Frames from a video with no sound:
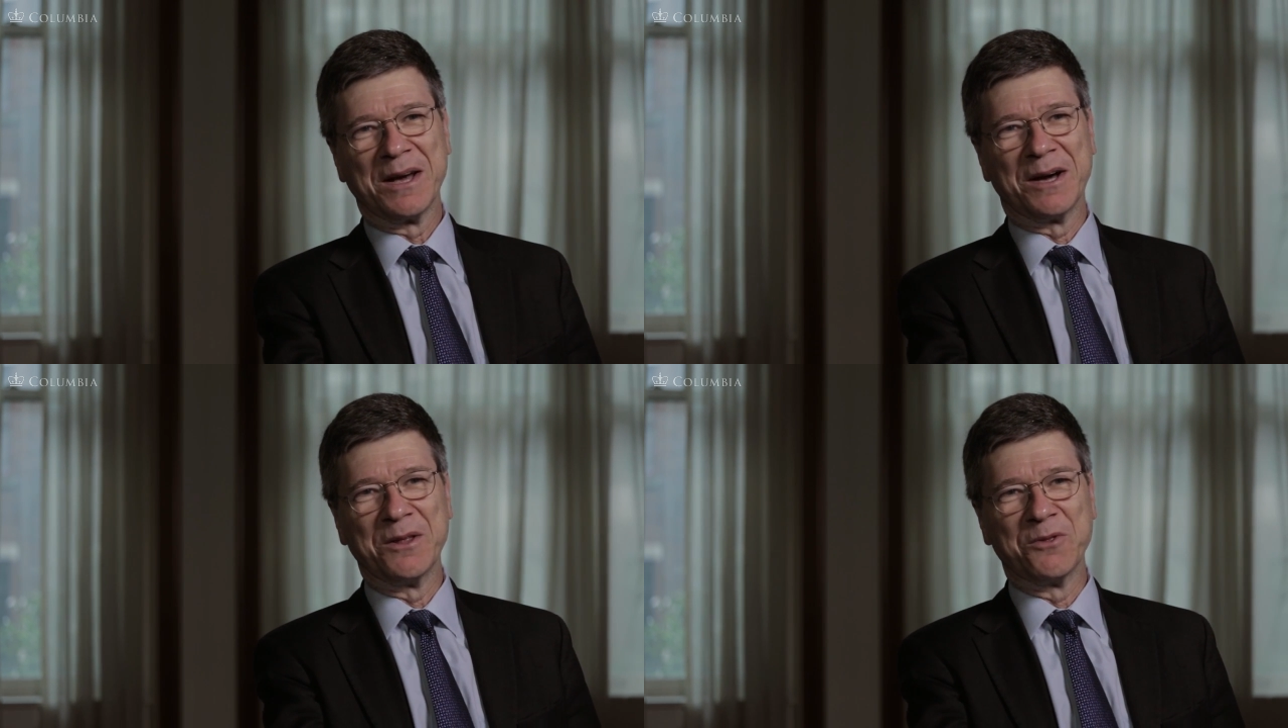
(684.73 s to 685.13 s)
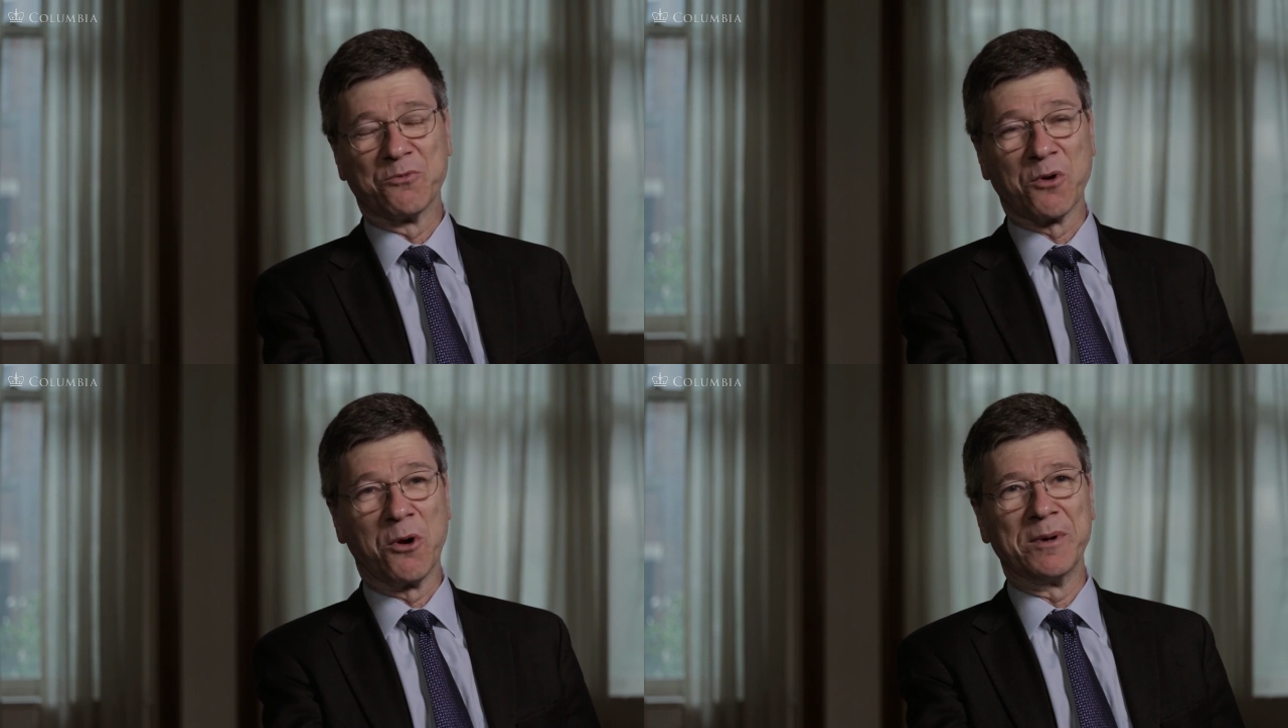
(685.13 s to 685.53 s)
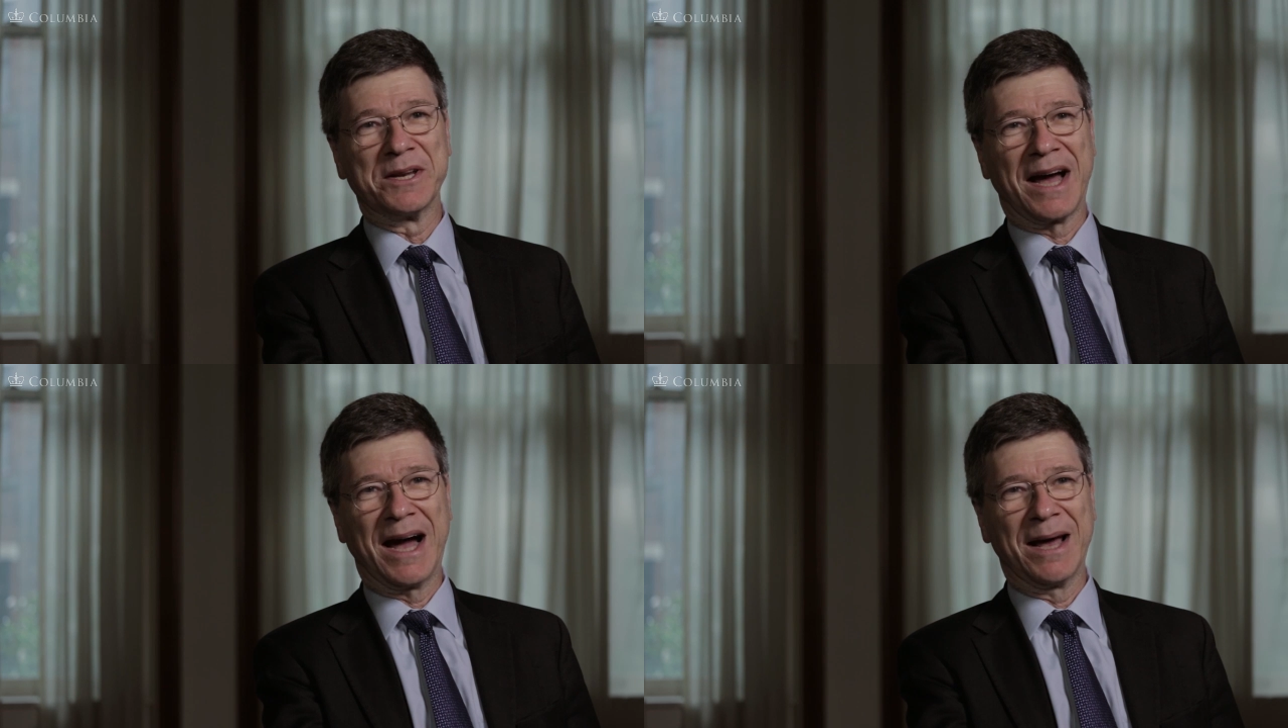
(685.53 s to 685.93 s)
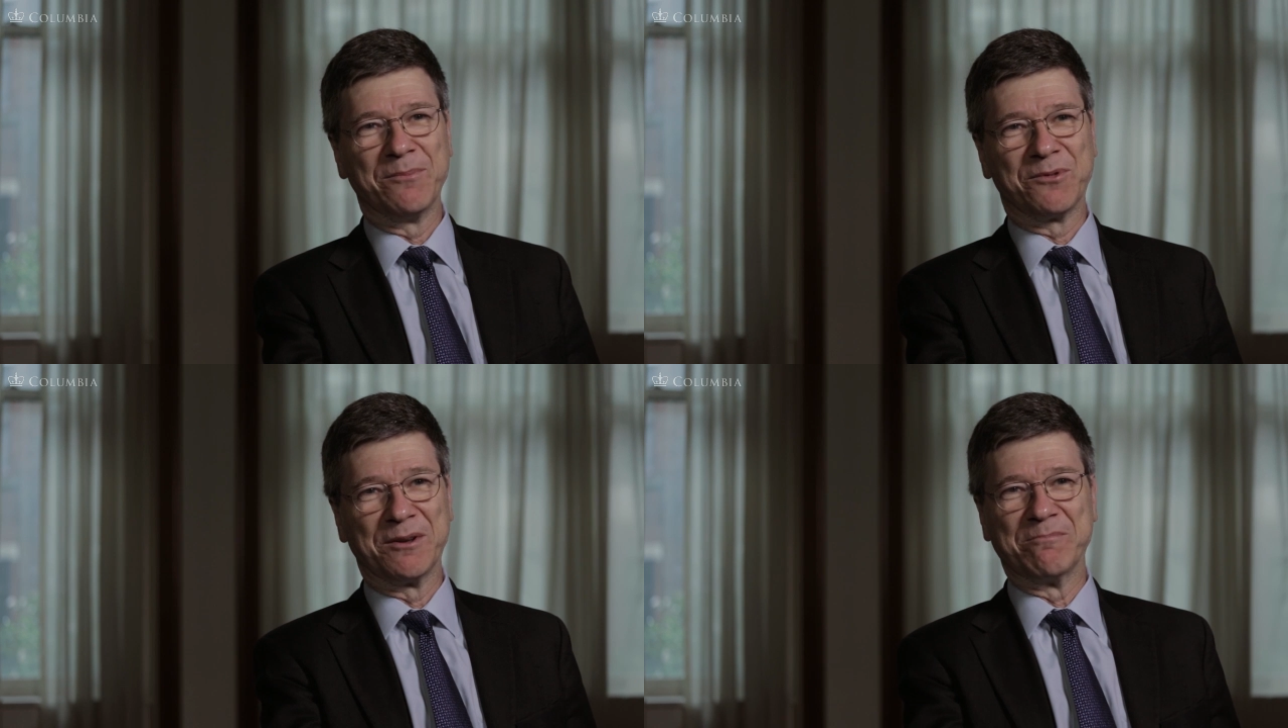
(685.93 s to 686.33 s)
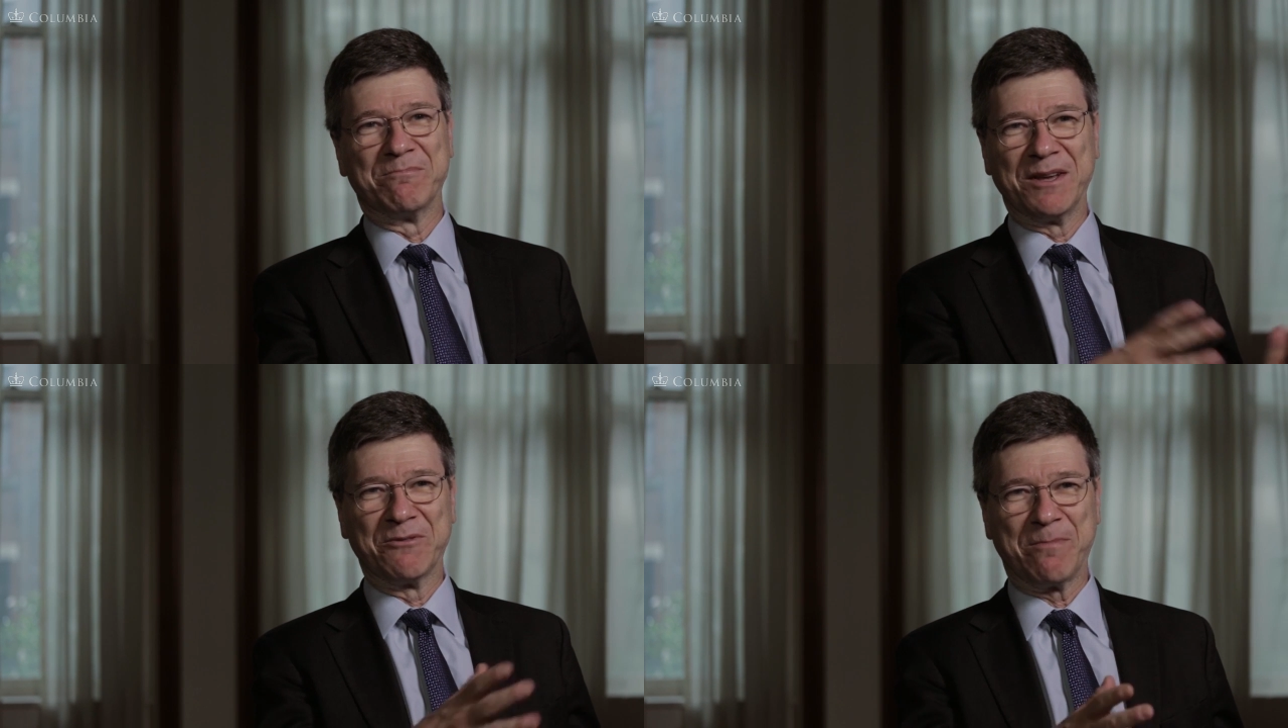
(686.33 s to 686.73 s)
uh, Roman times and,
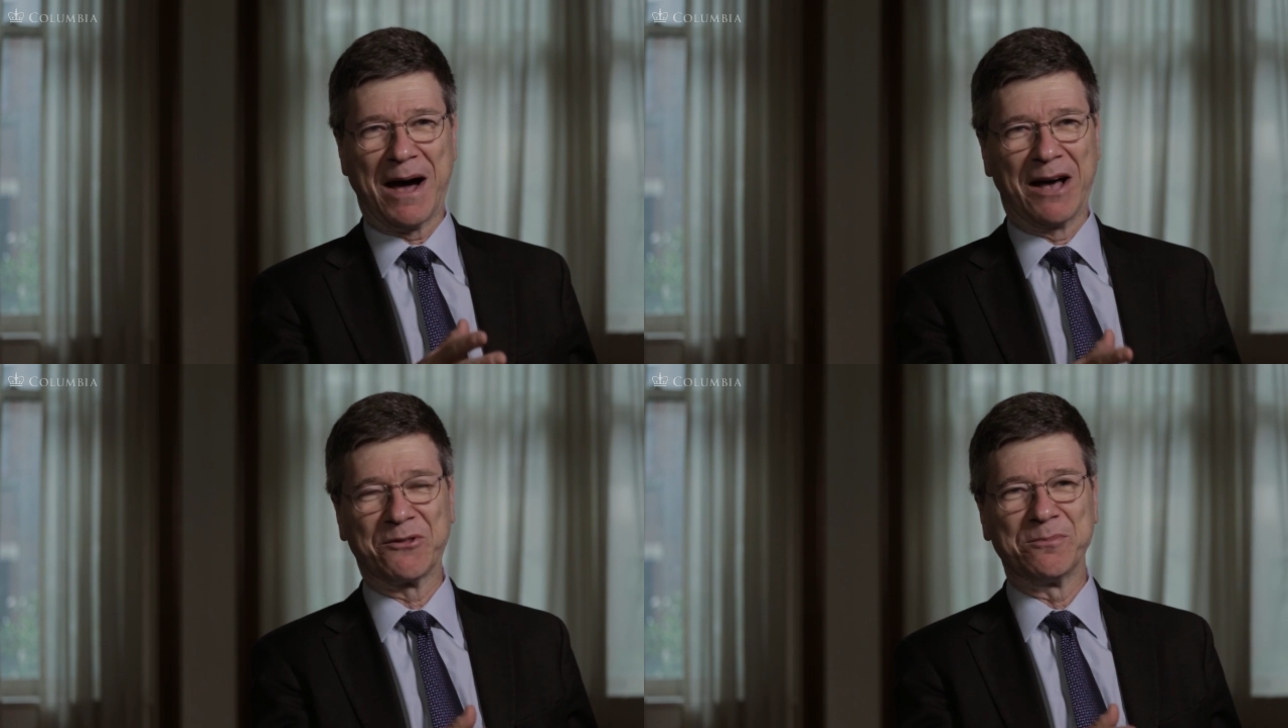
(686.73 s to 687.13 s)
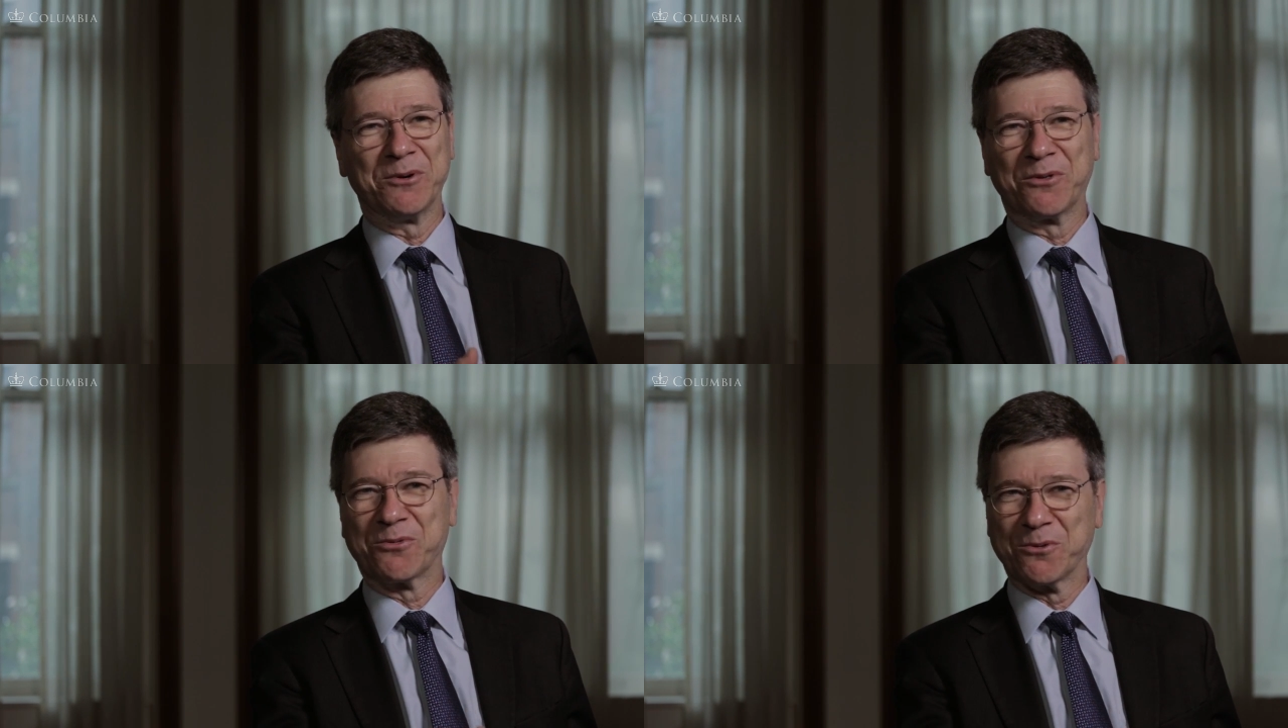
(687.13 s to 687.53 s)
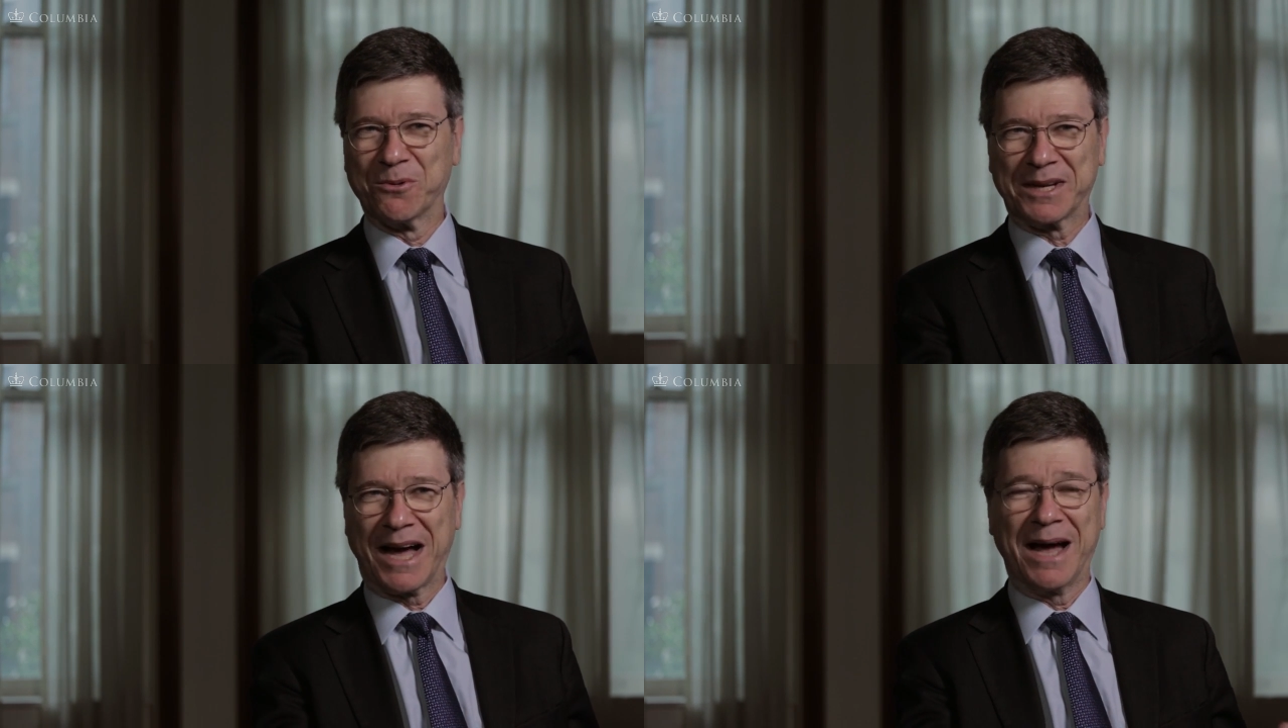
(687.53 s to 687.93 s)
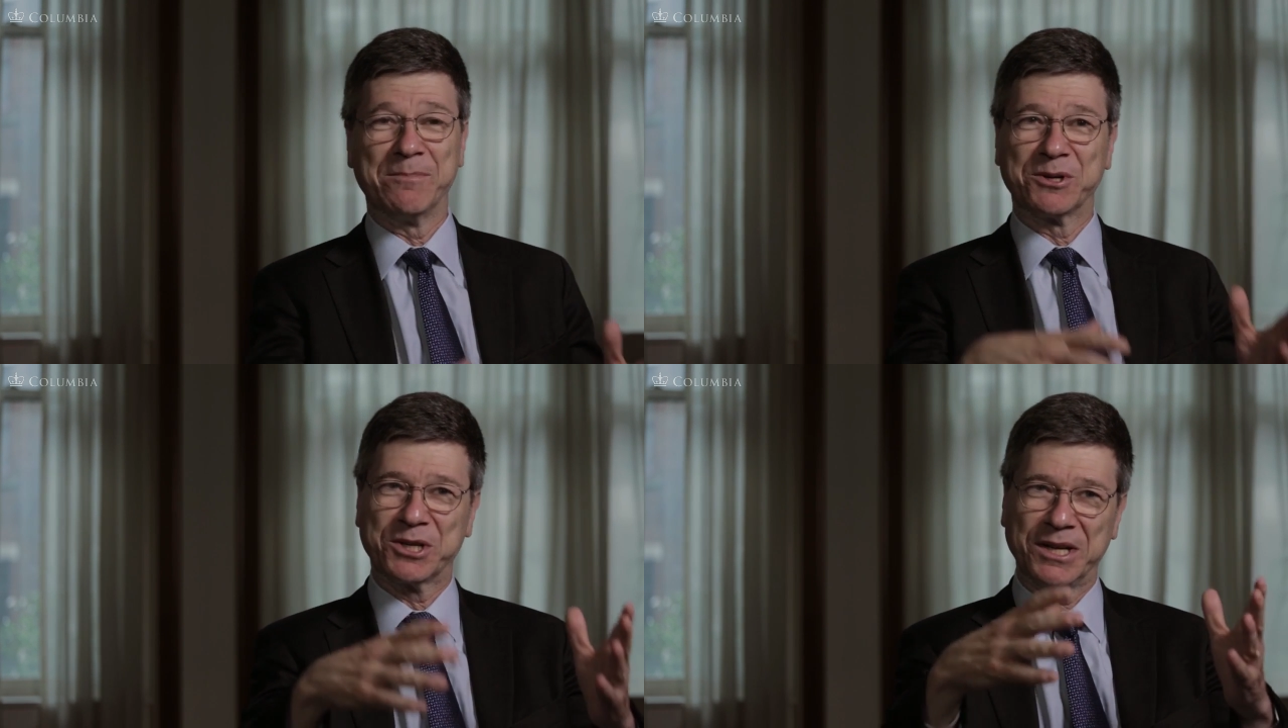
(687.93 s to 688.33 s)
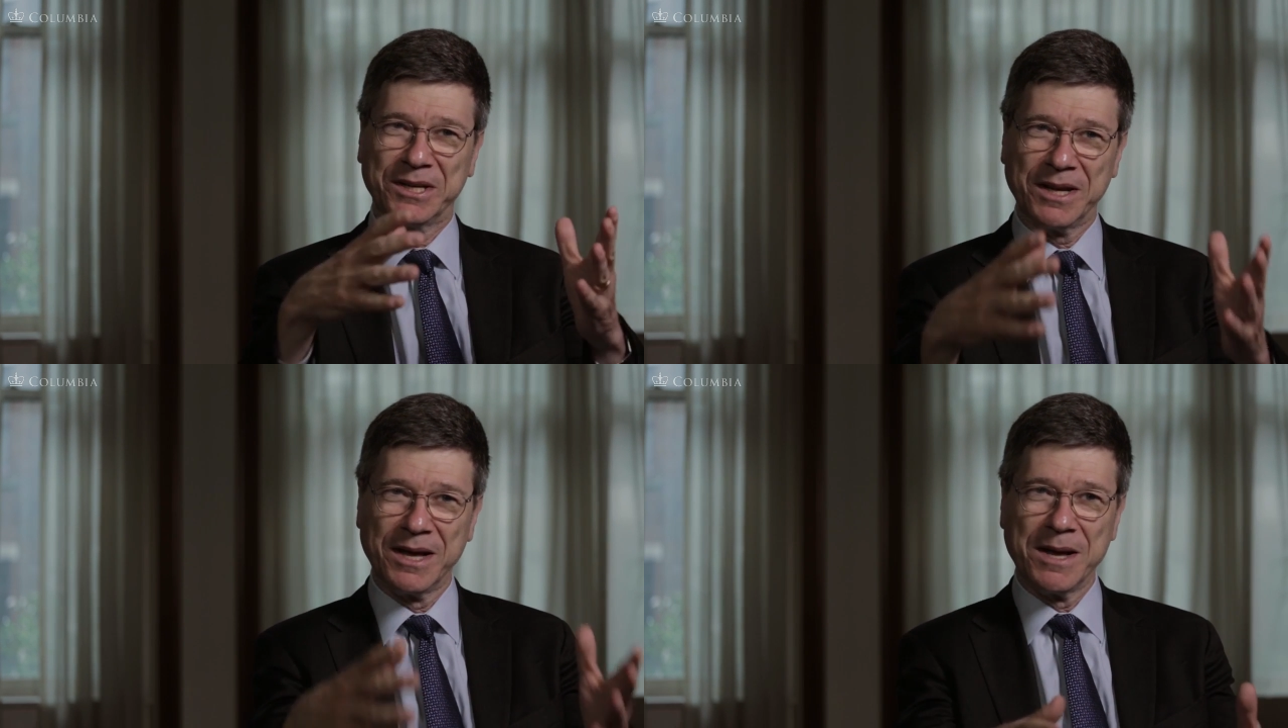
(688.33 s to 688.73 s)
if possible, through a time machine,